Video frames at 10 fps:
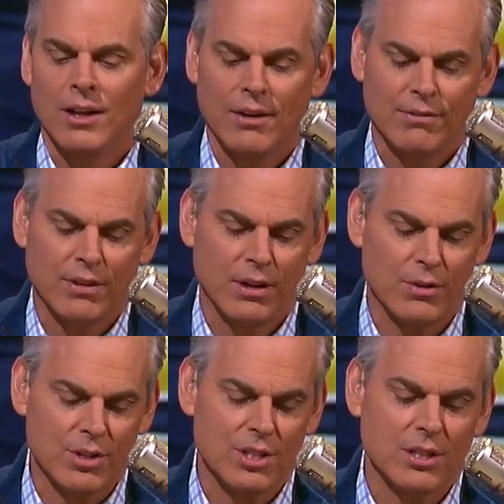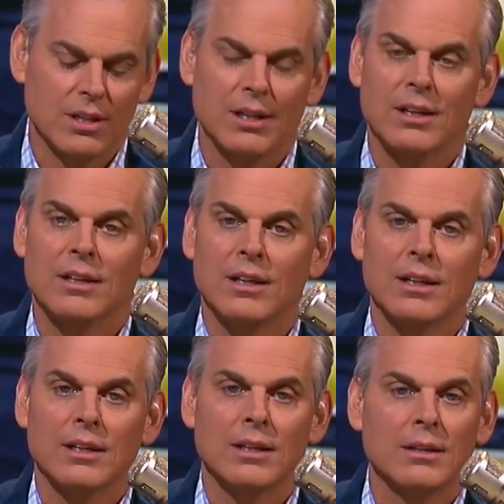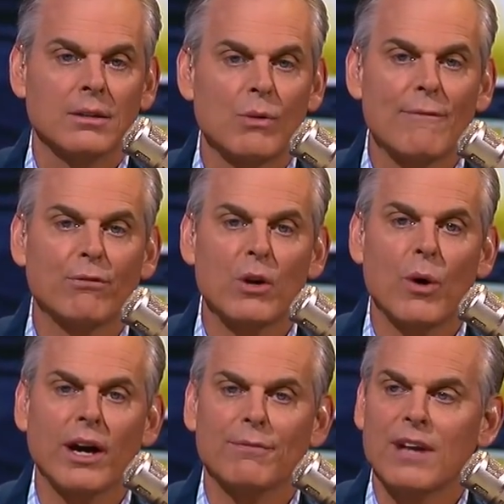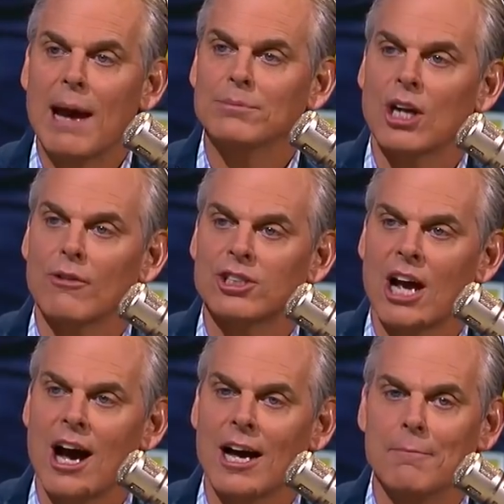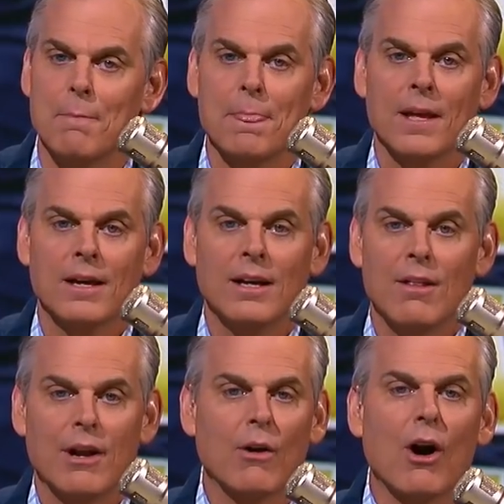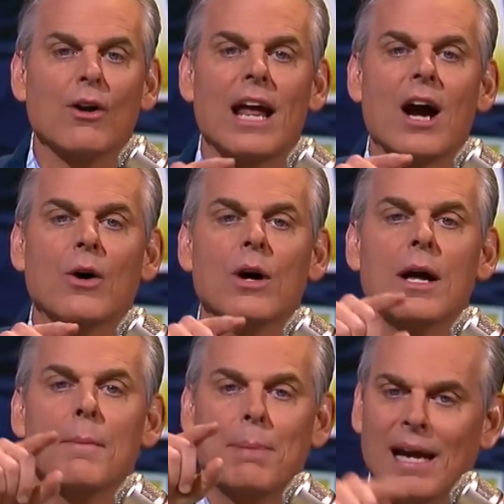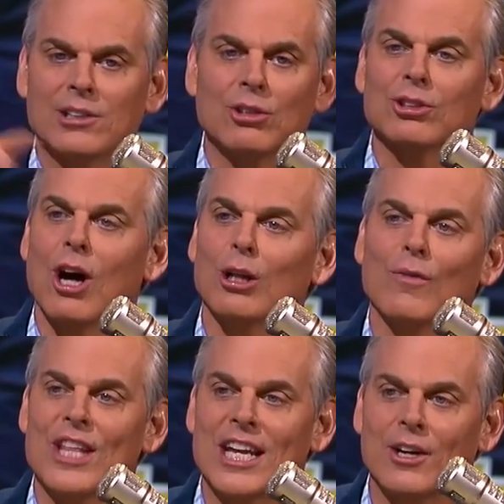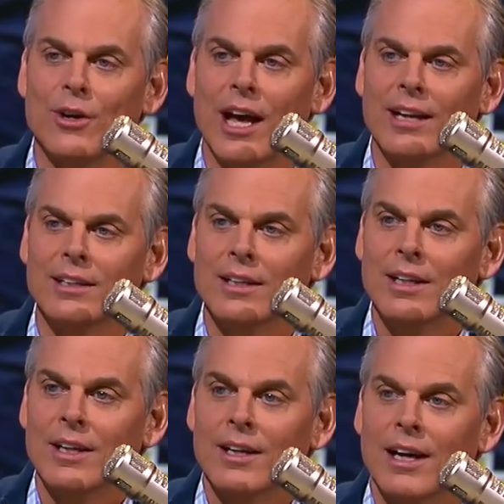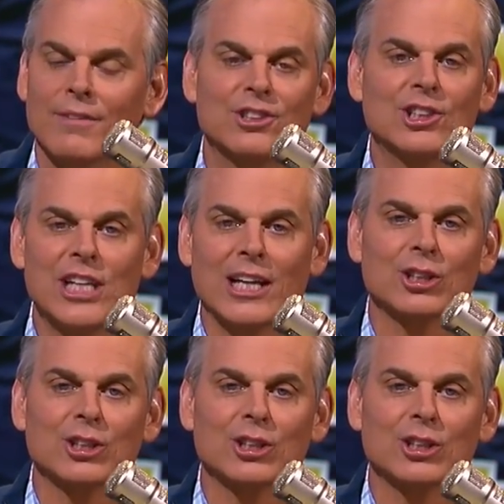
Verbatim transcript: folks, referee whiffed happens all the time. There are now pictures all over the internet of six